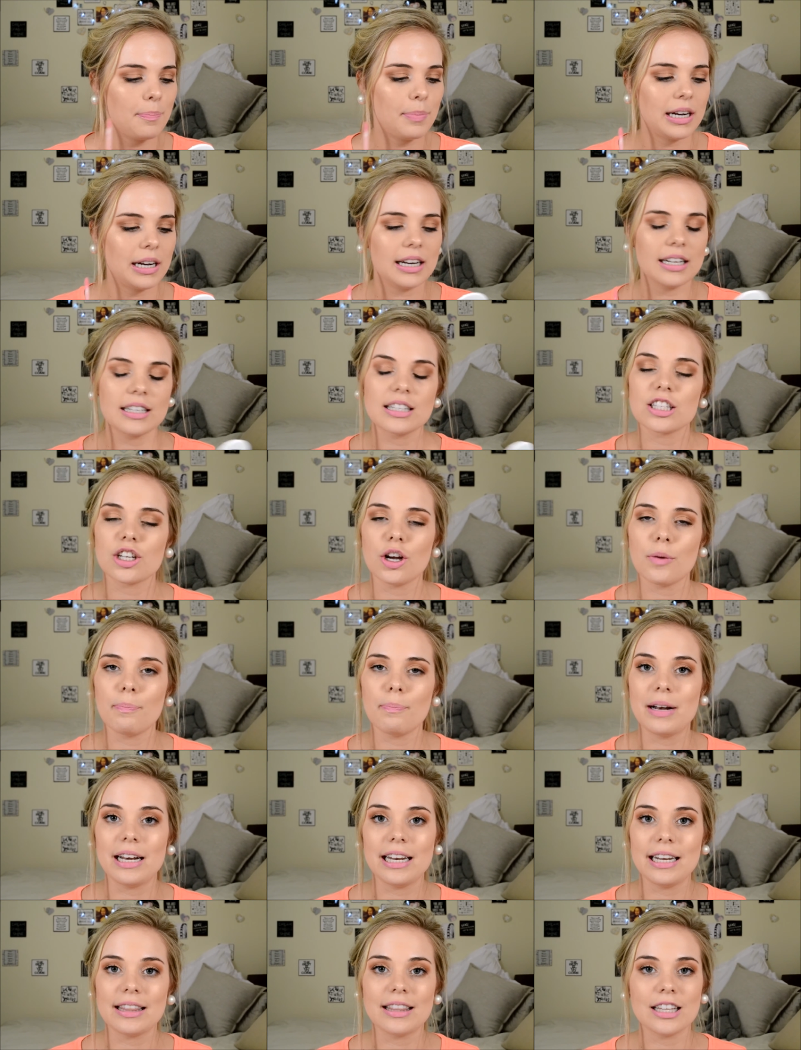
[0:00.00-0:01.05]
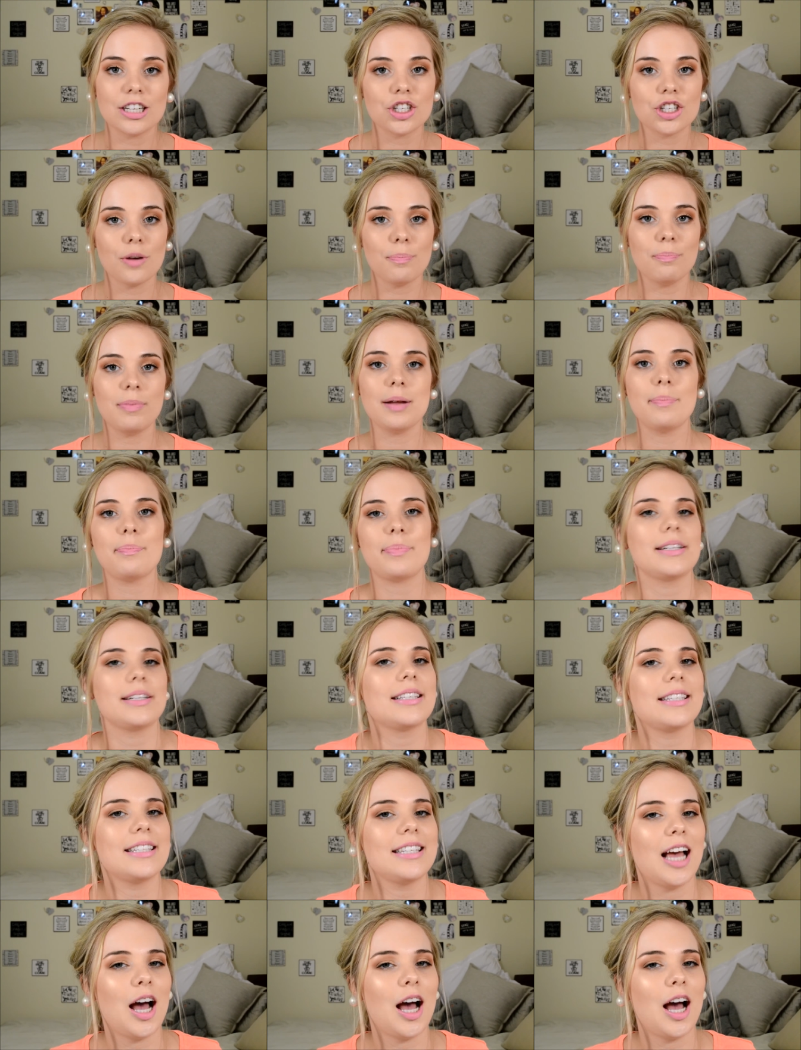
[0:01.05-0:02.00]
But let's complete the top lip and